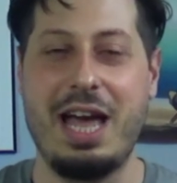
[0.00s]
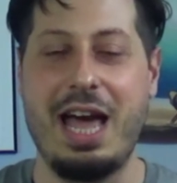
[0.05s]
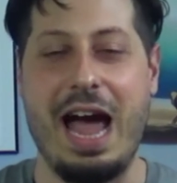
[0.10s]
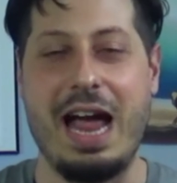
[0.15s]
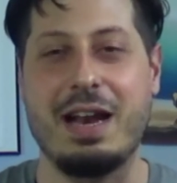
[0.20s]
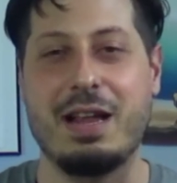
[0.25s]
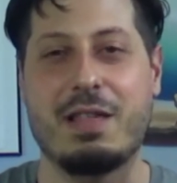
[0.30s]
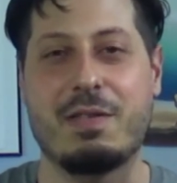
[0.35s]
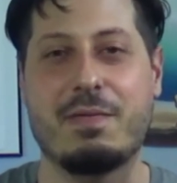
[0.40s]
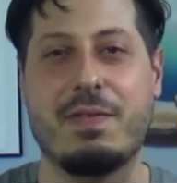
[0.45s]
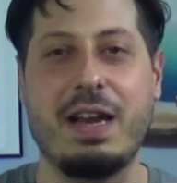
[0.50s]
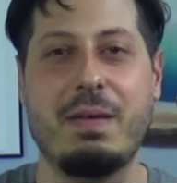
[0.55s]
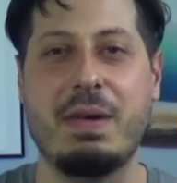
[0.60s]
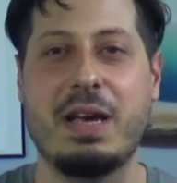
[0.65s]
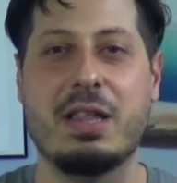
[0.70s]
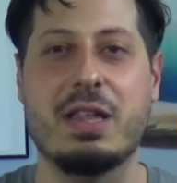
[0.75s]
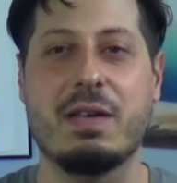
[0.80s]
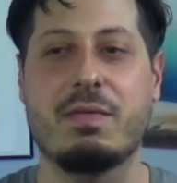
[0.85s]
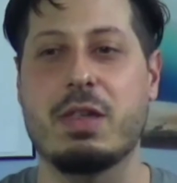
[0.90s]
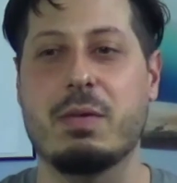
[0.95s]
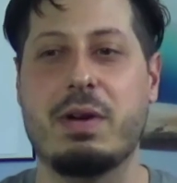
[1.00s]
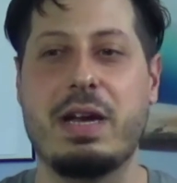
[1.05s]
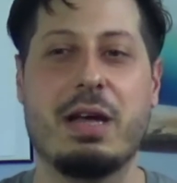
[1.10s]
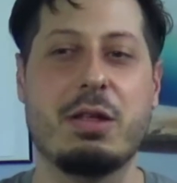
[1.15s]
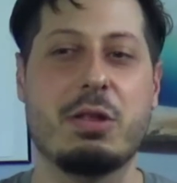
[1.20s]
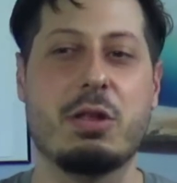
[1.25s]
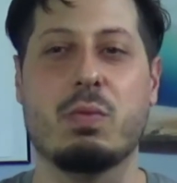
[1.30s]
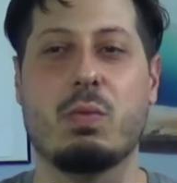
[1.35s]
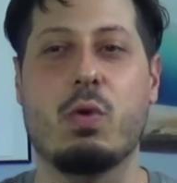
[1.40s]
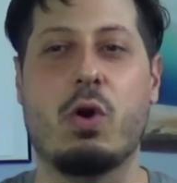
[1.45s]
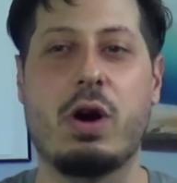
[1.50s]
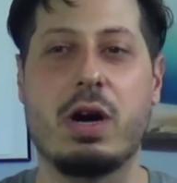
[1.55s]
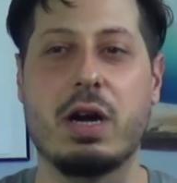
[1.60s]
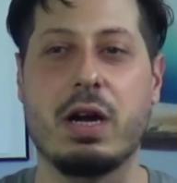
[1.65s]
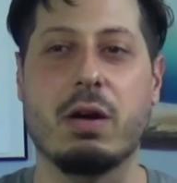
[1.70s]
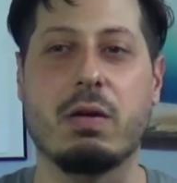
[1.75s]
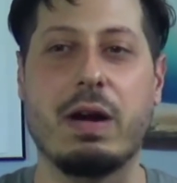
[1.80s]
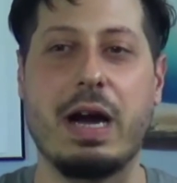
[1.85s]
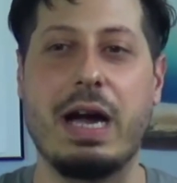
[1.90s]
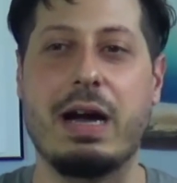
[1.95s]
And it's funny because if someone else is
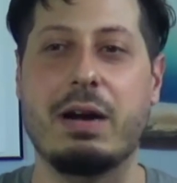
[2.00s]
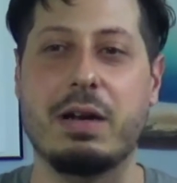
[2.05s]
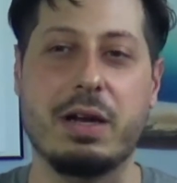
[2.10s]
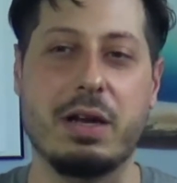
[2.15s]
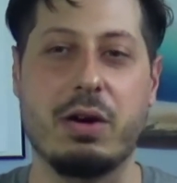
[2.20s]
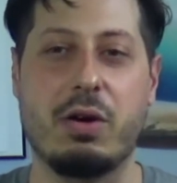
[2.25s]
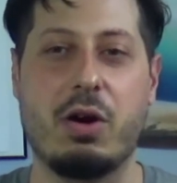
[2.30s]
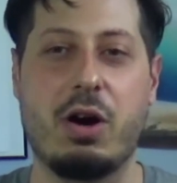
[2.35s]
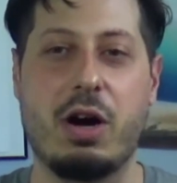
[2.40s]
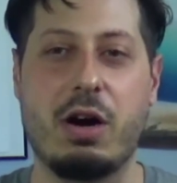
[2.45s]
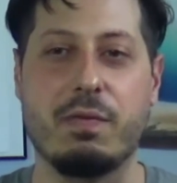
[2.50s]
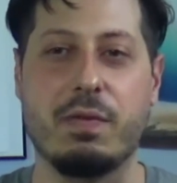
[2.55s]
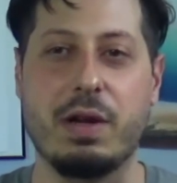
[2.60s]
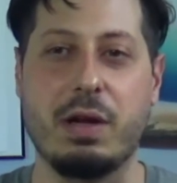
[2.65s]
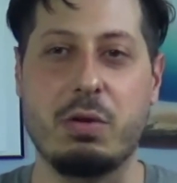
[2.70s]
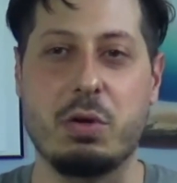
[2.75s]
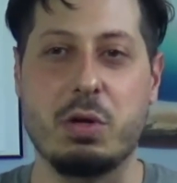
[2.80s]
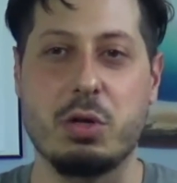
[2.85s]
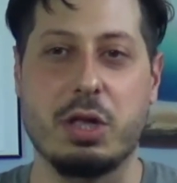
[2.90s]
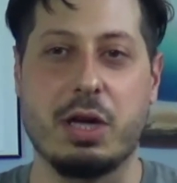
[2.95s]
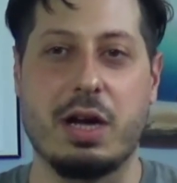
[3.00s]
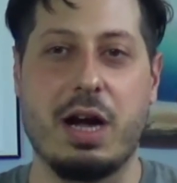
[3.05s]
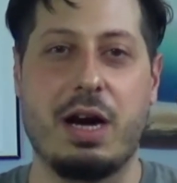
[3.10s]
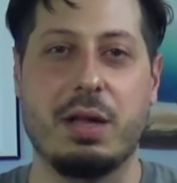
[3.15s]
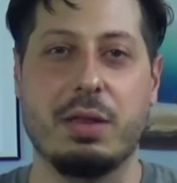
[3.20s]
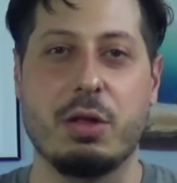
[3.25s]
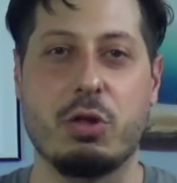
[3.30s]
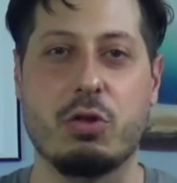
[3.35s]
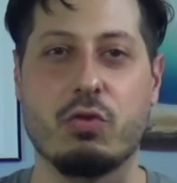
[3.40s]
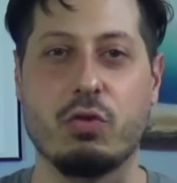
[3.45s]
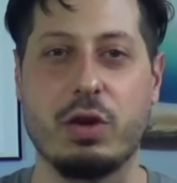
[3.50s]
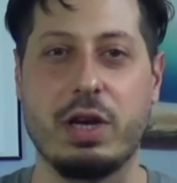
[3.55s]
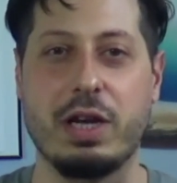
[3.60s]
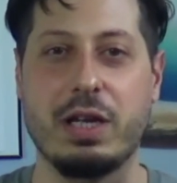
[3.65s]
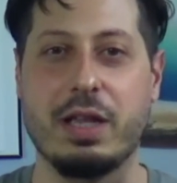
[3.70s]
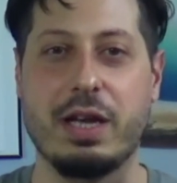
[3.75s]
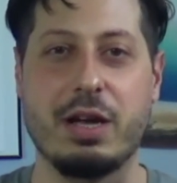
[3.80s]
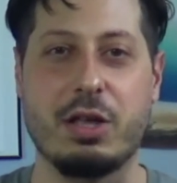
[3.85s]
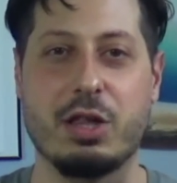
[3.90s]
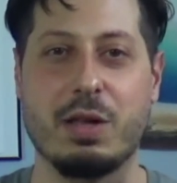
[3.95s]
walking around and gonna offer you just like on the street
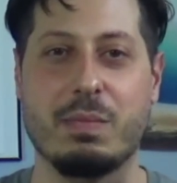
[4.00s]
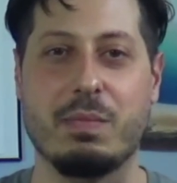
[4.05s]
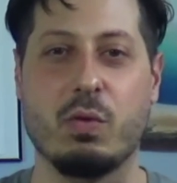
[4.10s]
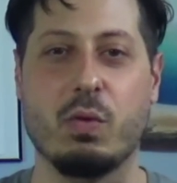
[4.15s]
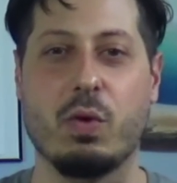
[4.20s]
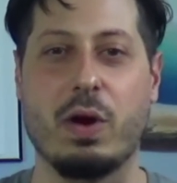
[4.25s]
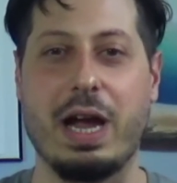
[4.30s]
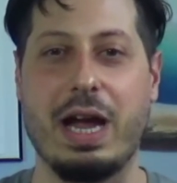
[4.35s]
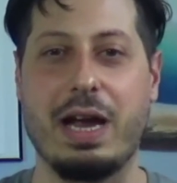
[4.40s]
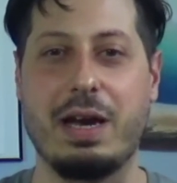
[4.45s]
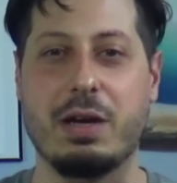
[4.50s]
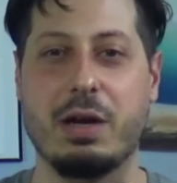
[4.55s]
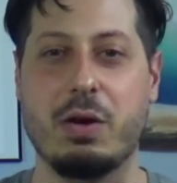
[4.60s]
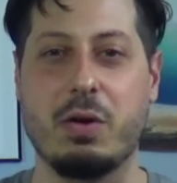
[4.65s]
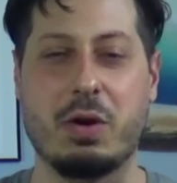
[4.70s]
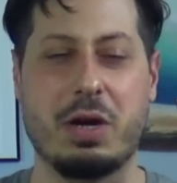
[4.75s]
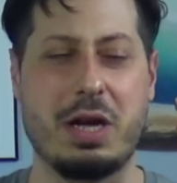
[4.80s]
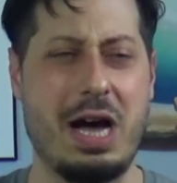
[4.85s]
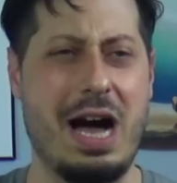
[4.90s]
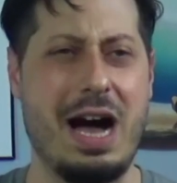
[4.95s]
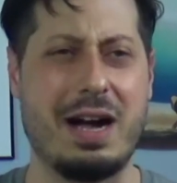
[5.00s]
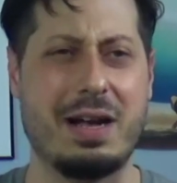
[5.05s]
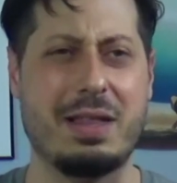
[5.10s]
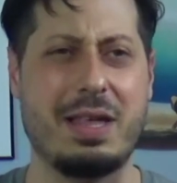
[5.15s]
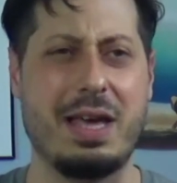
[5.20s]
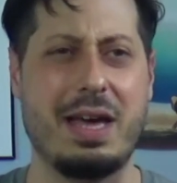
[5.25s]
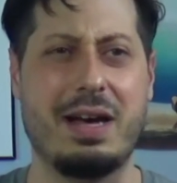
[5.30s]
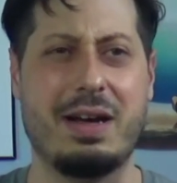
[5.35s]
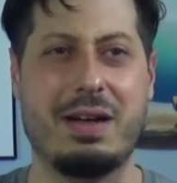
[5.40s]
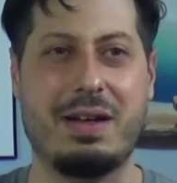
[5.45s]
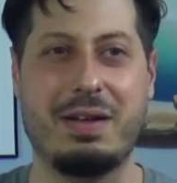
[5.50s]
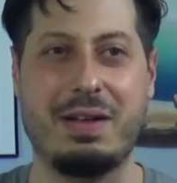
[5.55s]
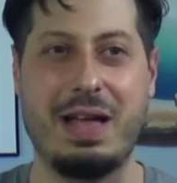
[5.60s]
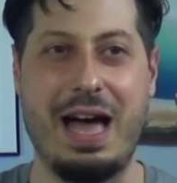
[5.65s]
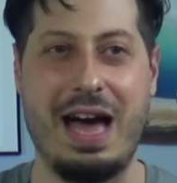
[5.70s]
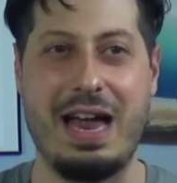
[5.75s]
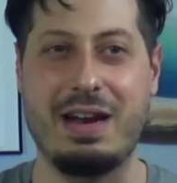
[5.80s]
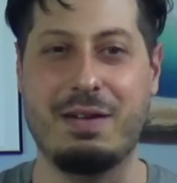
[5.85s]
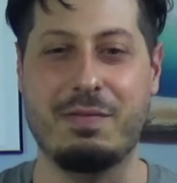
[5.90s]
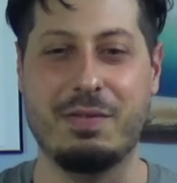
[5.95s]
like some rando cocktail
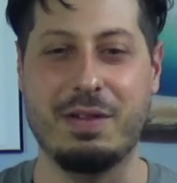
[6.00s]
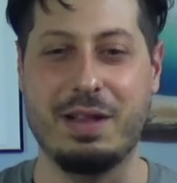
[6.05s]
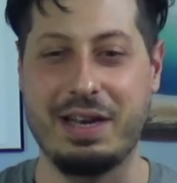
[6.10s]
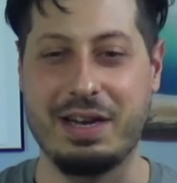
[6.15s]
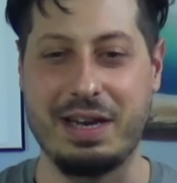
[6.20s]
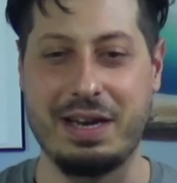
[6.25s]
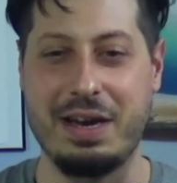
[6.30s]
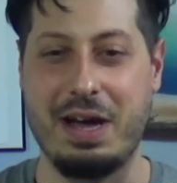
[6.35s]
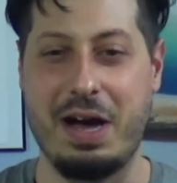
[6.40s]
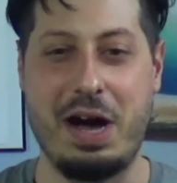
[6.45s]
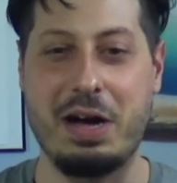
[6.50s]
out of like an